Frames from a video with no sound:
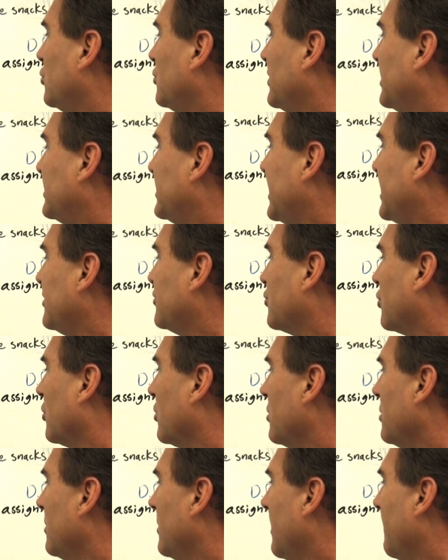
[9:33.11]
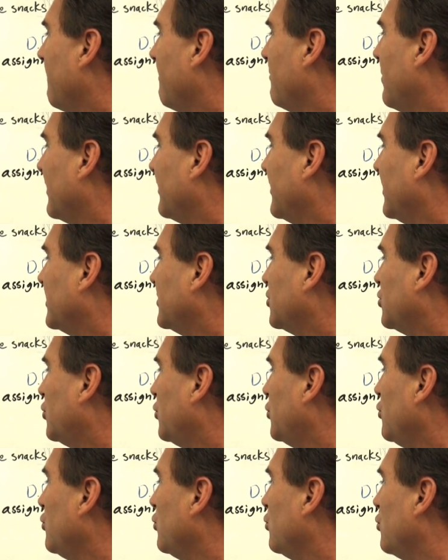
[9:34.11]
To the teacher, but the
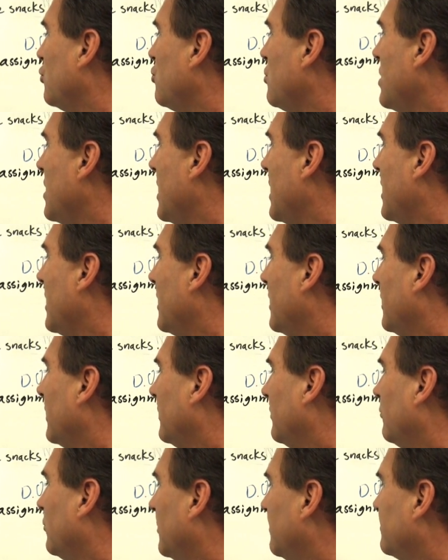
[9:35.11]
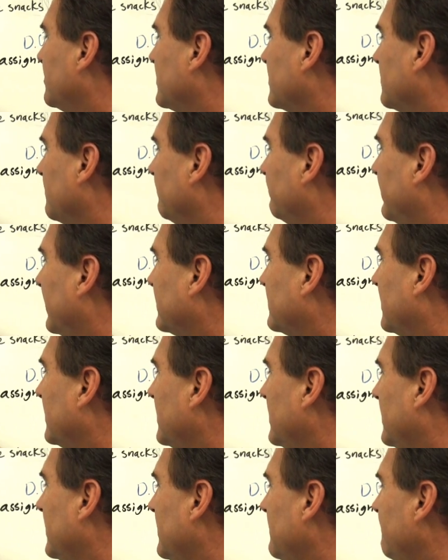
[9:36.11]
to, whoops, that's an
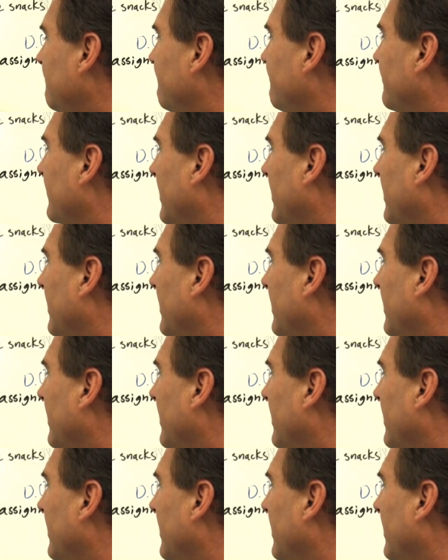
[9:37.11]
E.